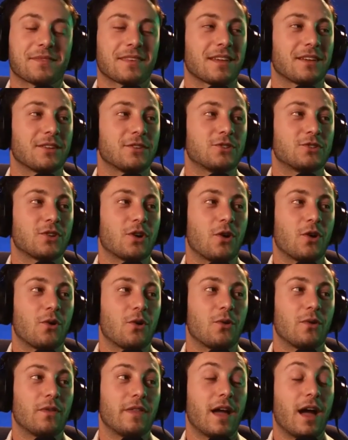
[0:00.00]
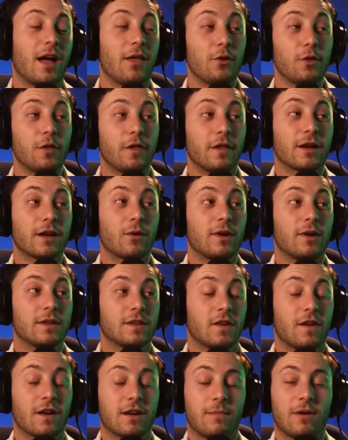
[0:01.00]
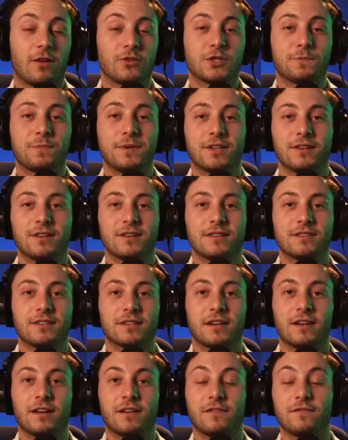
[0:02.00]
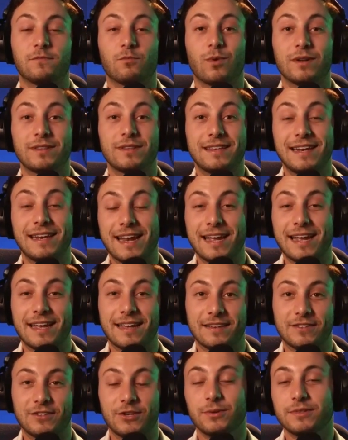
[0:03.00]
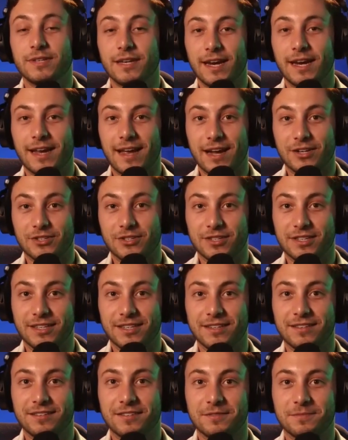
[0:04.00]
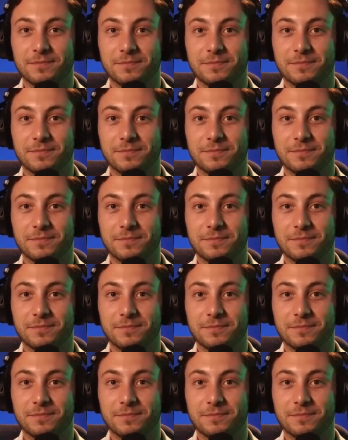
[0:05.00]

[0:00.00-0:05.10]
So the other thing I wanted to talk about, just because of what today is. Do you know what today actually is?